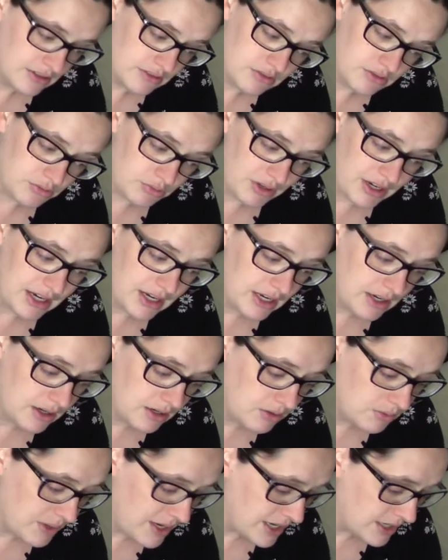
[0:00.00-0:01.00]

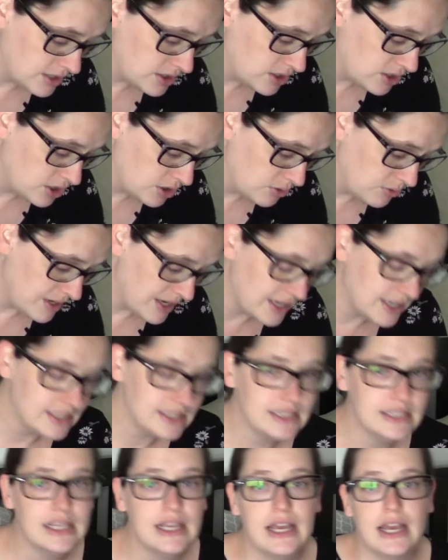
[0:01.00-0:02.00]
three weeks, two
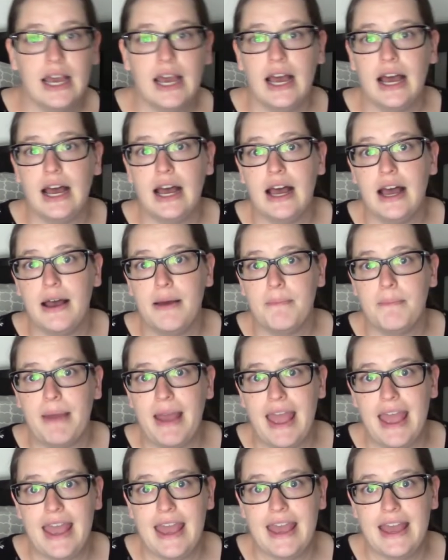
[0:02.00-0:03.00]
weeks, um,
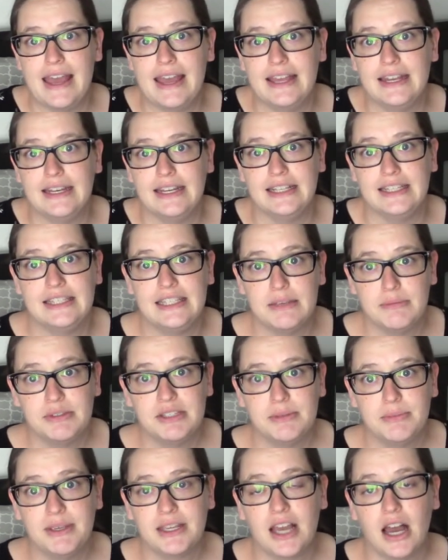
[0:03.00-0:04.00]
and it seems
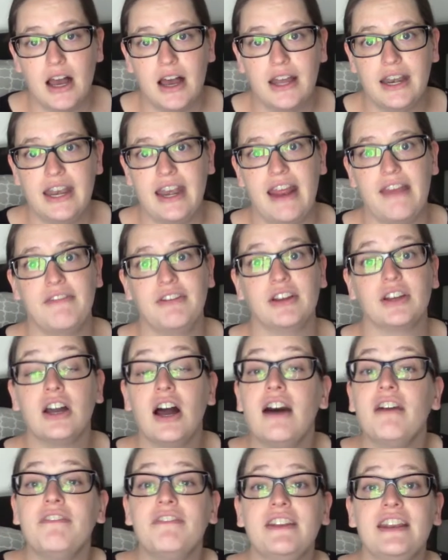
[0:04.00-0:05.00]
to be gone. And I feel
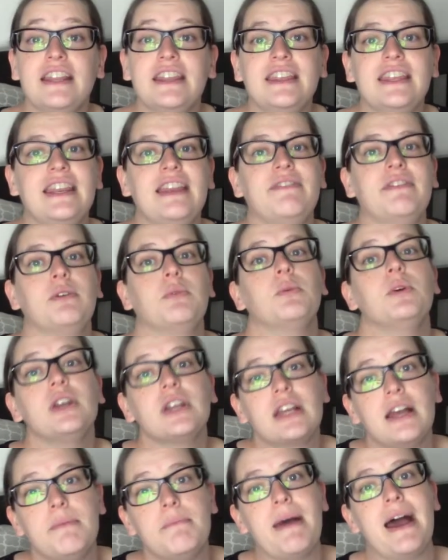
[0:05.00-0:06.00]
confident that if it were to
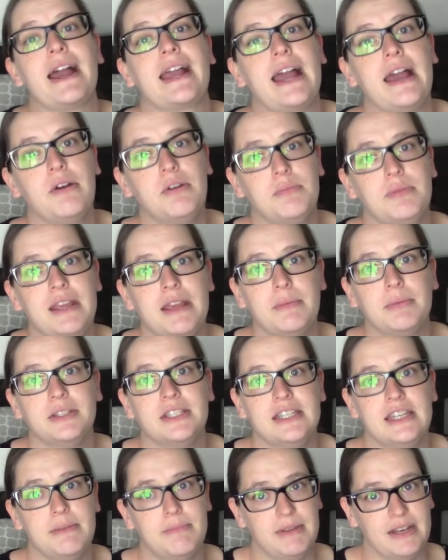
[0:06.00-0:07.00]
come back, I would be able
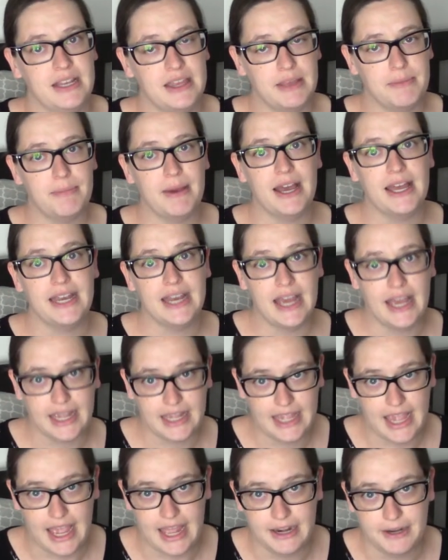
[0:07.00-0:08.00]
to nip it in the bud
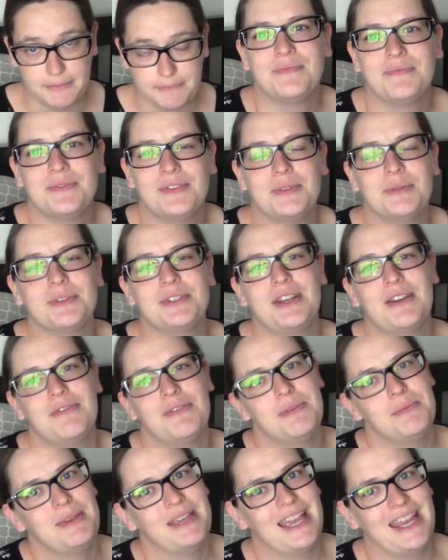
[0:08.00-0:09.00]
again. So we'll start
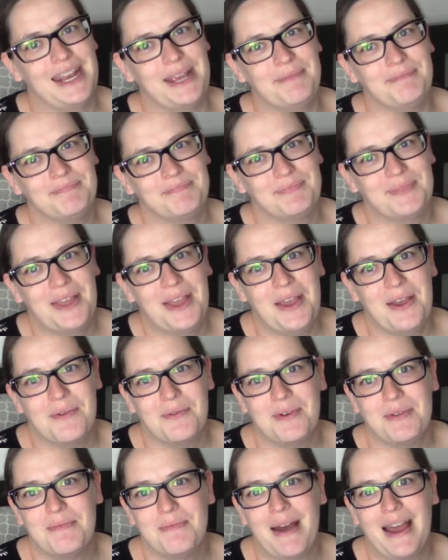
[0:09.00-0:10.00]
from the beginning.
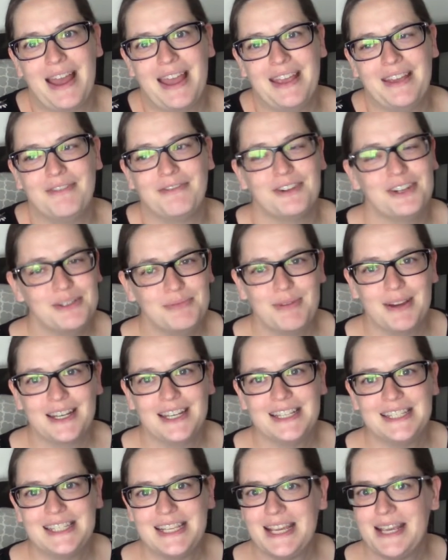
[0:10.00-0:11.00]
With my first
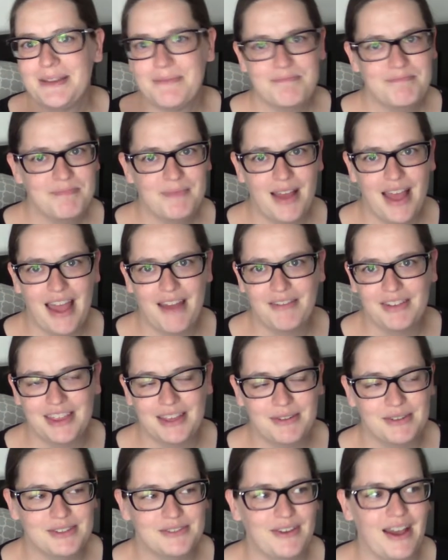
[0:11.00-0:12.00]
pregnancy,
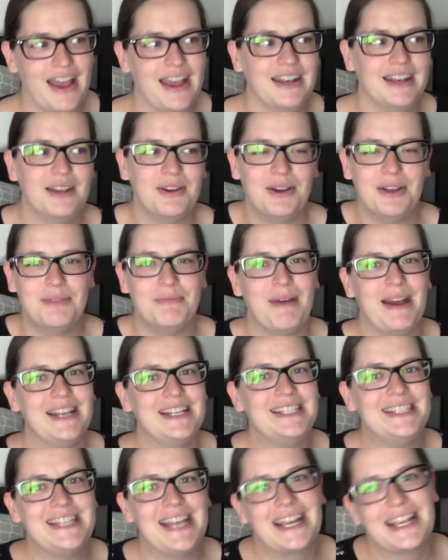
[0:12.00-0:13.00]
everything was fine. With my
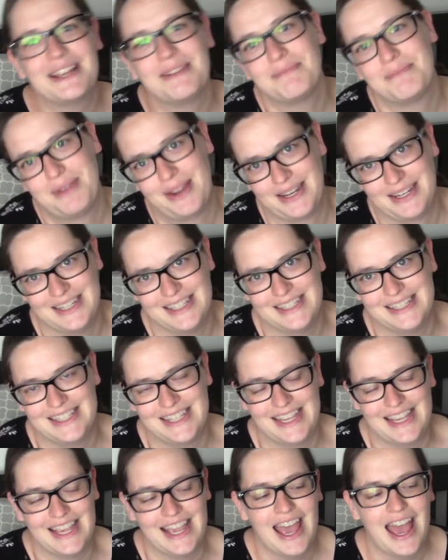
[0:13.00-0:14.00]
second
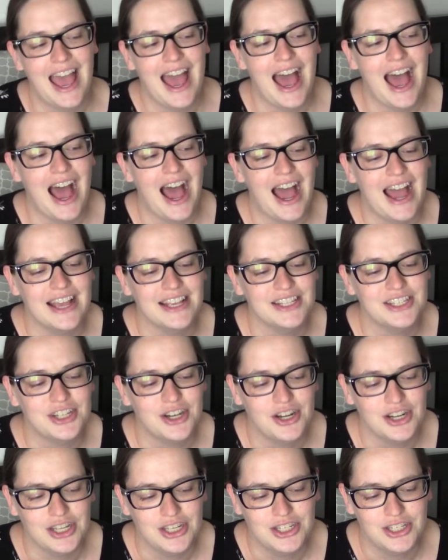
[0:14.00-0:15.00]
pregnancy, I
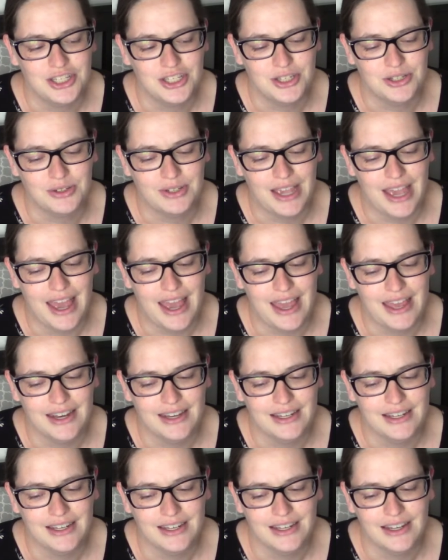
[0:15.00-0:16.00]
started to get
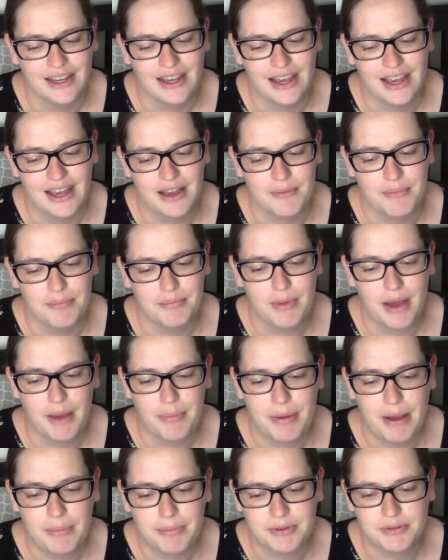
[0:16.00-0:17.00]
um, a
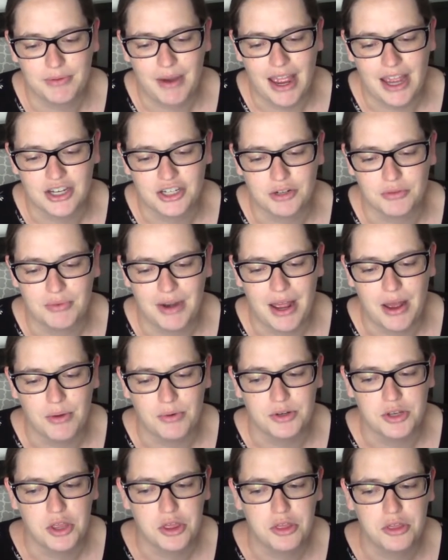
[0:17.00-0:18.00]
PUPPPS rash
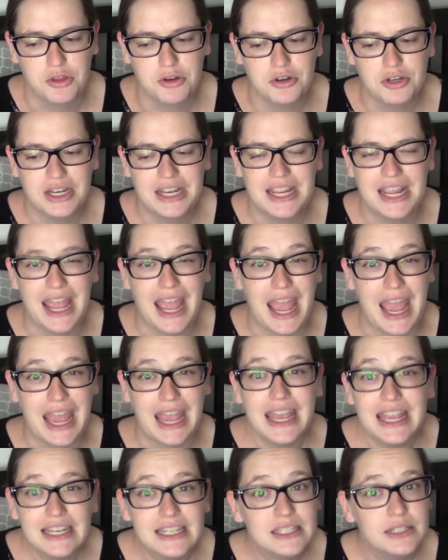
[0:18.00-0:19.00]
around
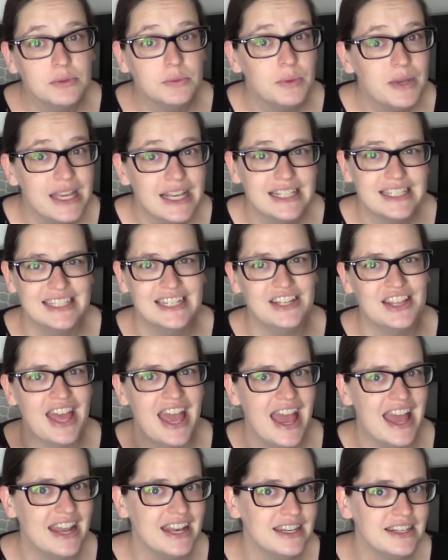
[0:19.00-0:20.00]
38 weeks, near
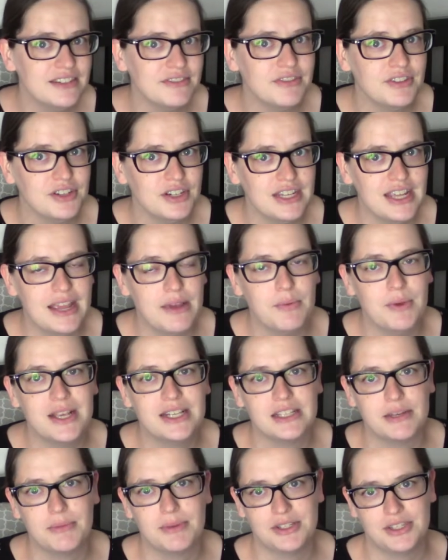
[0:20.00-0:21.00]
the end of 38
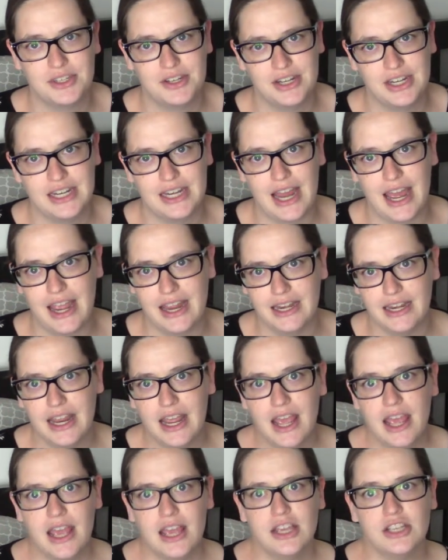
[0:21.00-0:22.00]
weeks, almost 39.
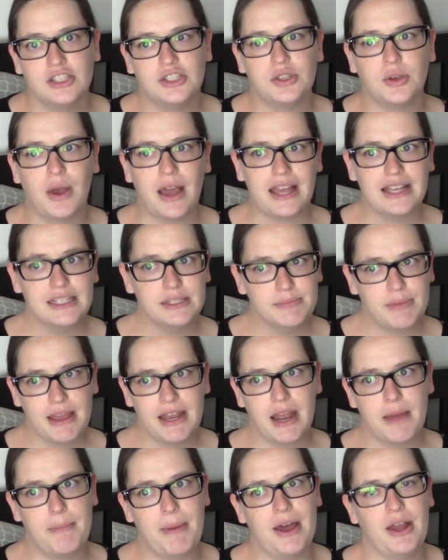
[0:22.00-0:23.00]
So I
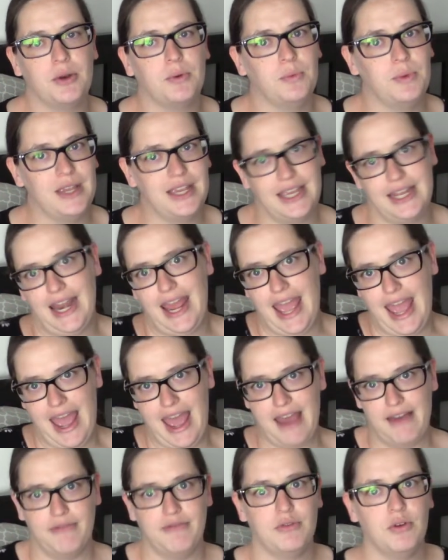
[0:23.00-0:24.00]
spent about a week and a
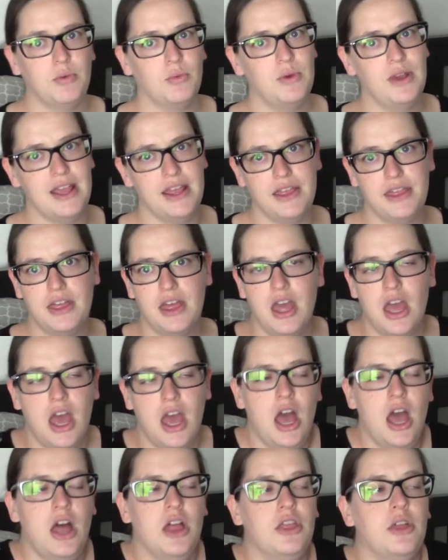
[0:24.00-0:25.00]
half with
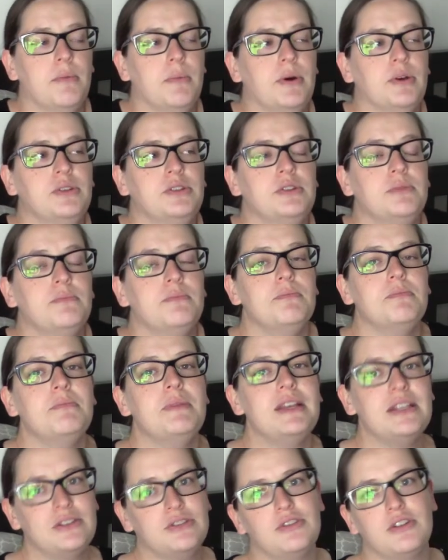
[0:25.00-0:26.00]
the most
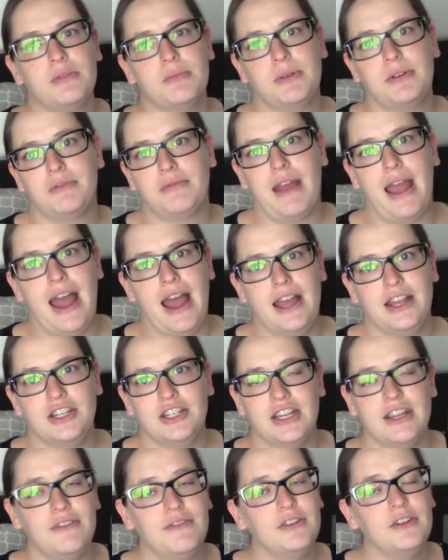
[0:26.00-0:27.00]
miserable
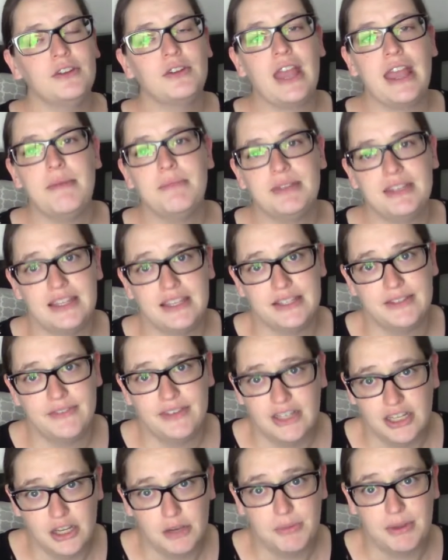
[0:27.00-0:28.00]
rash. If you came to this
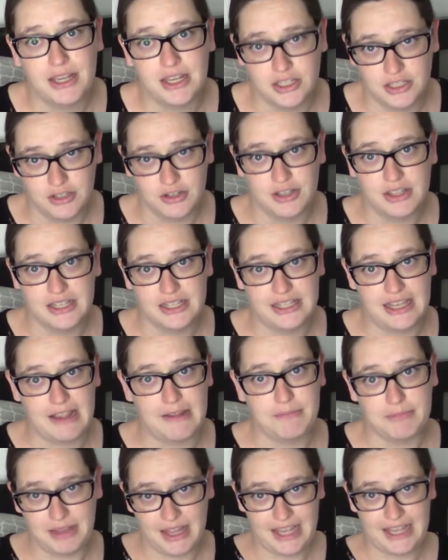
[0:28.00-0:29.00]
video because you're in the
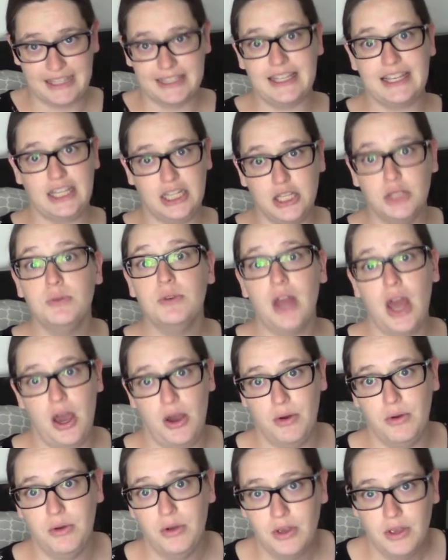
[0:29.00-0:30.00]
same place, like you
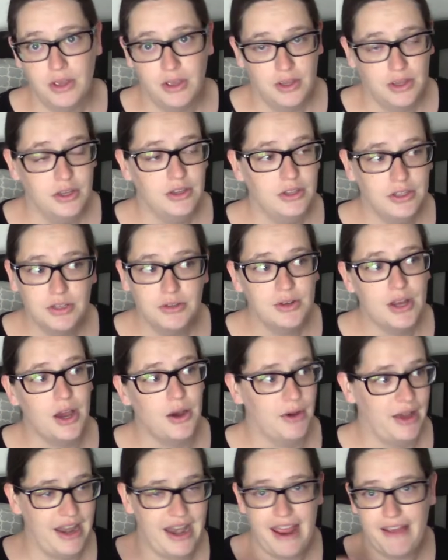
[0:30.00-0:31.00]
know, you
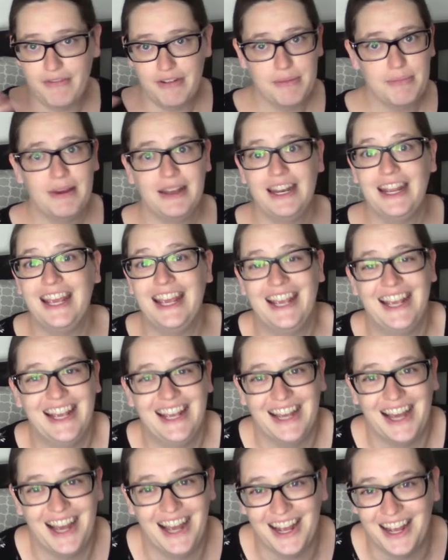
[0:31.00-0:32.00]
know, and everybody
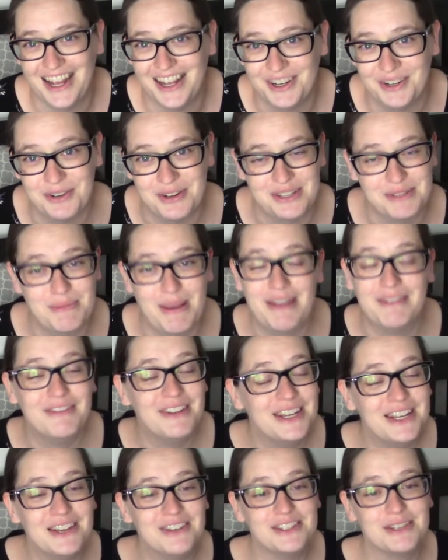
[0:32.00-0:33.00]
uh, who has made
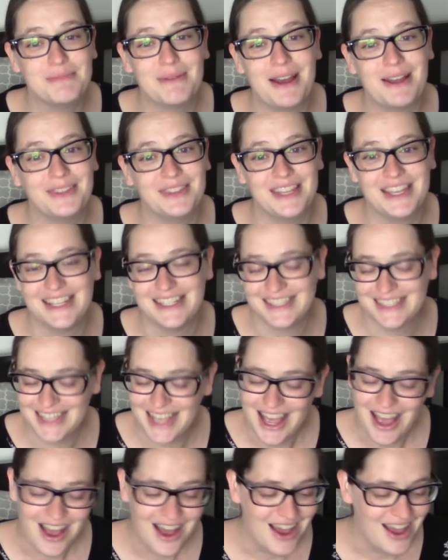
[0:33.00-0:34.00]
videos about this,
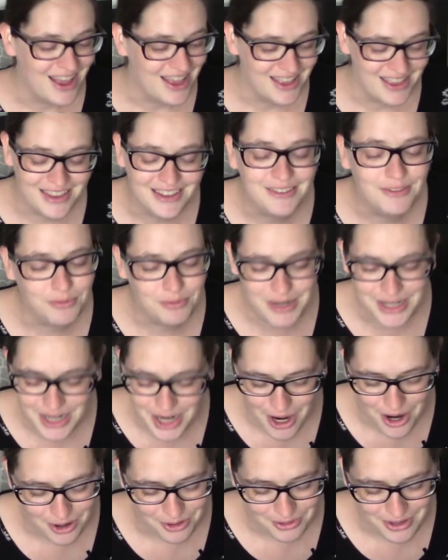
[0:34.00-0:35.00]
we
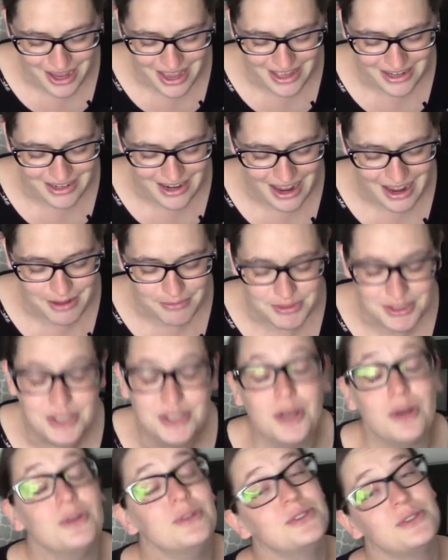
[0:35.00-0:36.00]
know, and I am
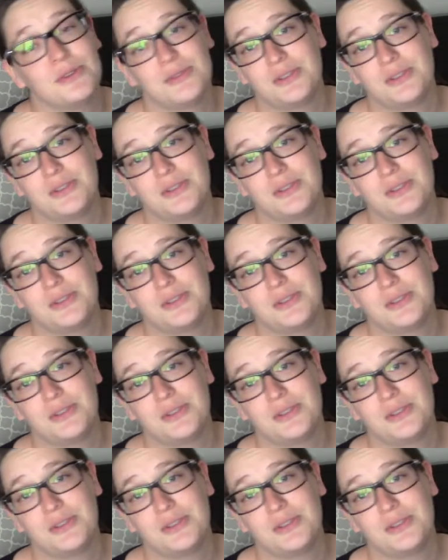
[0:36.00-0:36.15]
so, so